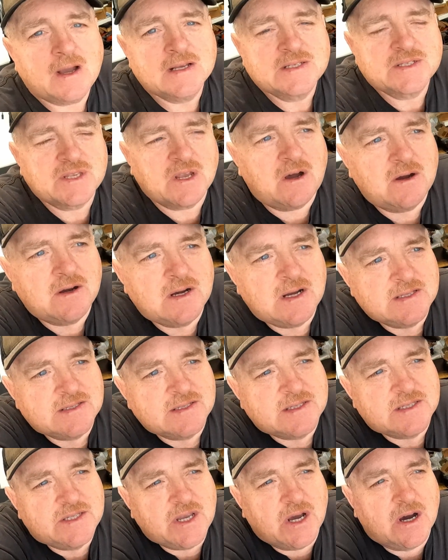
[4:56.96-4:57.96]

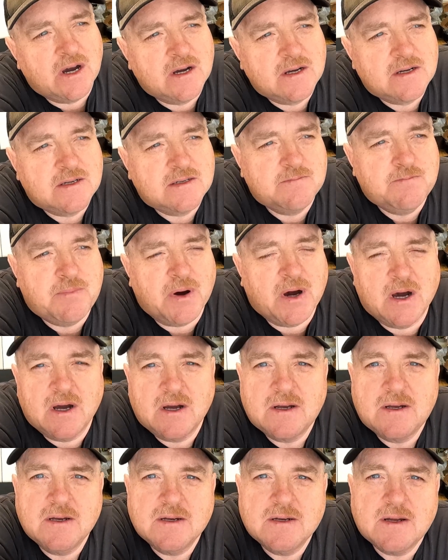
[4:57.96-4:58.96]
on Doug
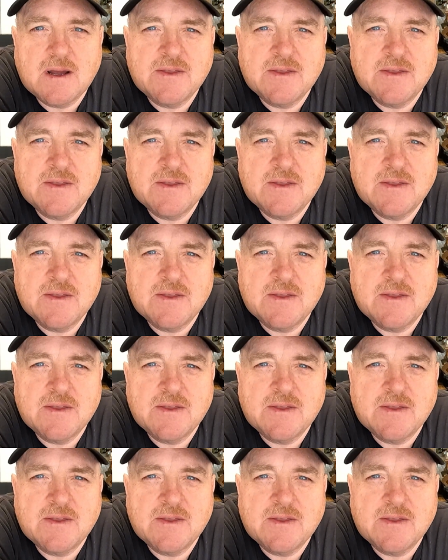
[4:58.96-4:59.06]
Bug,